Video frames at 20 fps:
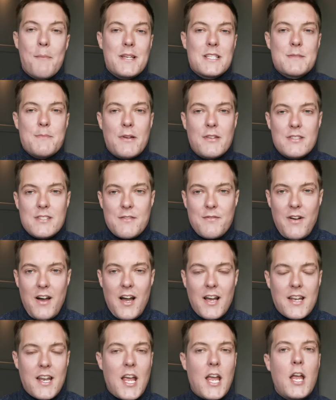But it smells
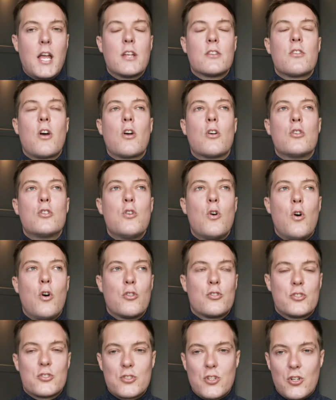divine. It is
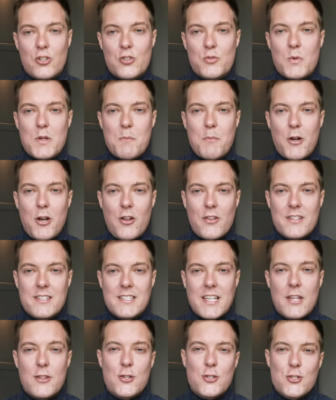gorgeous, gorgeous when you put it on the
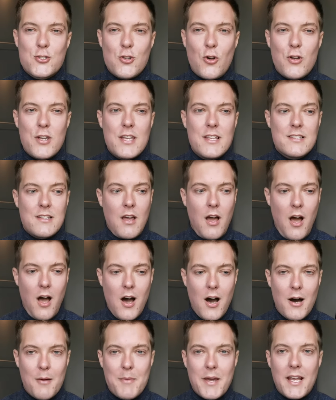skin. The soy is
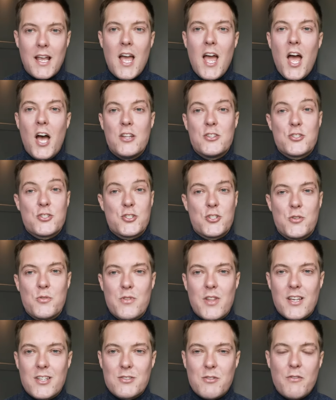calming and
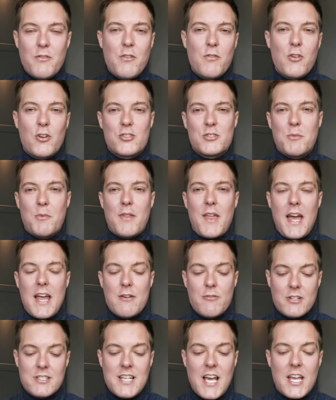soothing. So if you've got some of
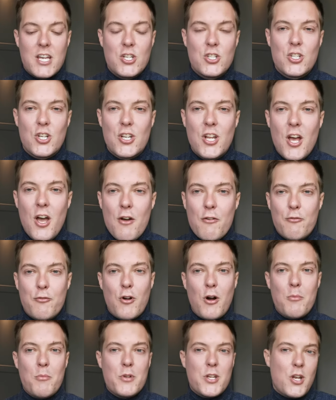that irritation
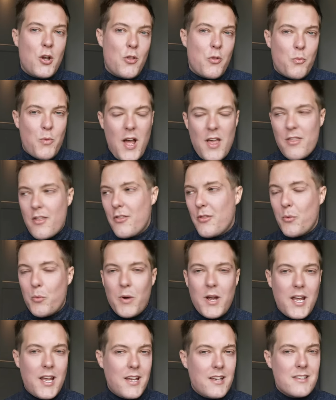from, you know, the weather, the
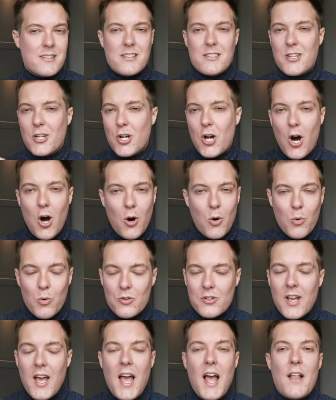wind, the
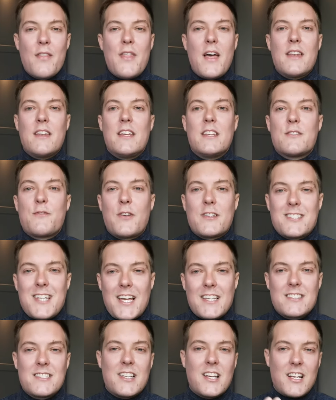cold, then it's
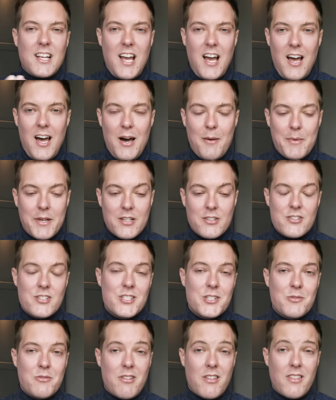fantastic at calming and
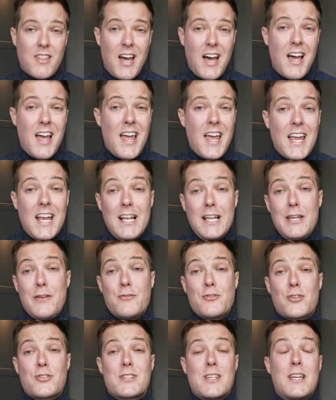soothing that. It
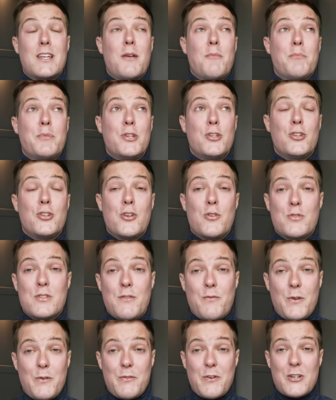leaves your skin
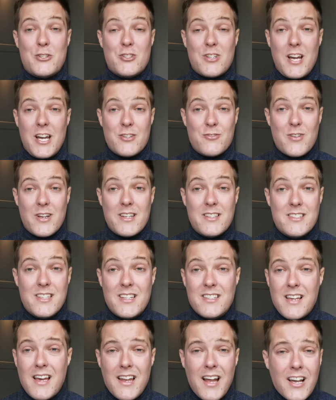beautifully fresh and
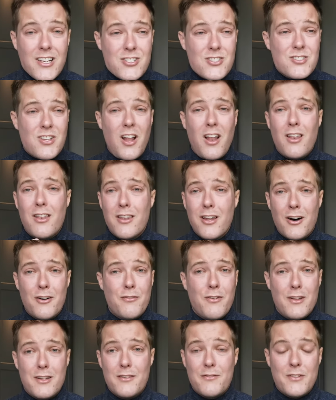hydrated. And I just
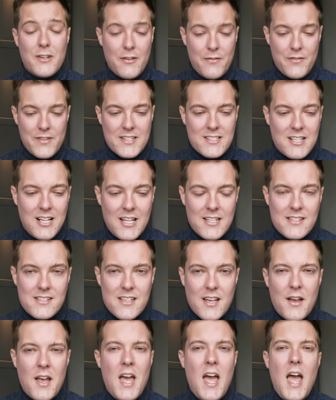love, love, love this
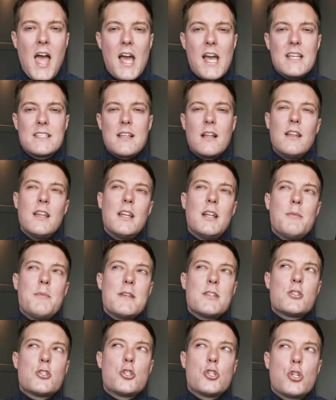cleanser. It's a little
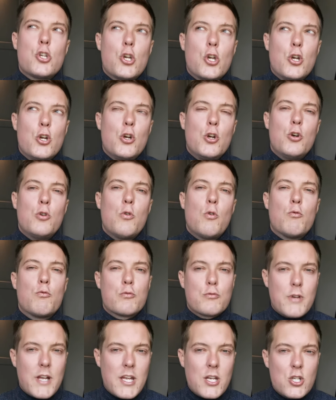bit too
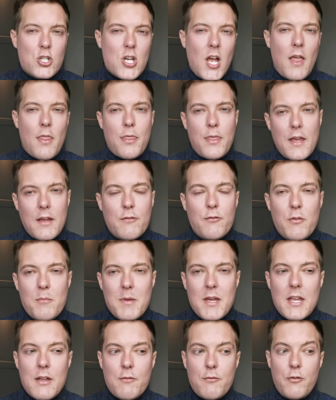rich and thick for
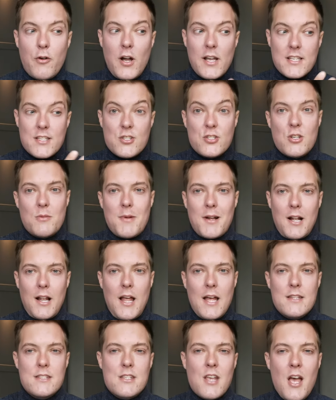me for a summer
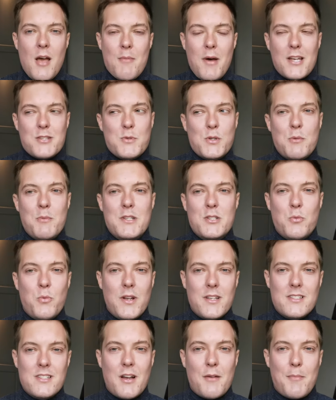cleanse. But as we come into
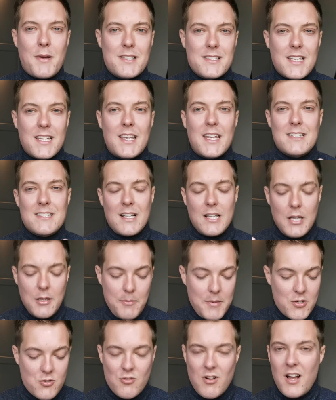winter and my skin gets a
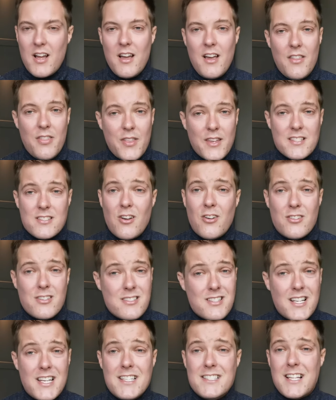little bit drier, this
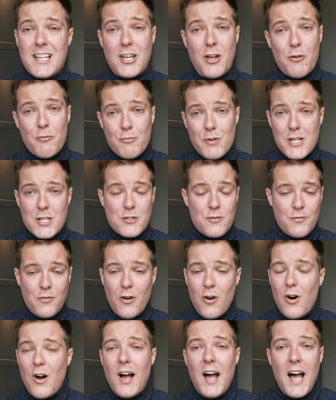honestly is like a reach
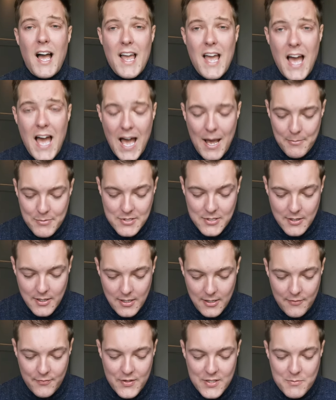for. I
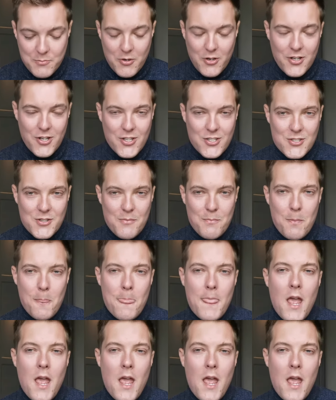absolutely love this product.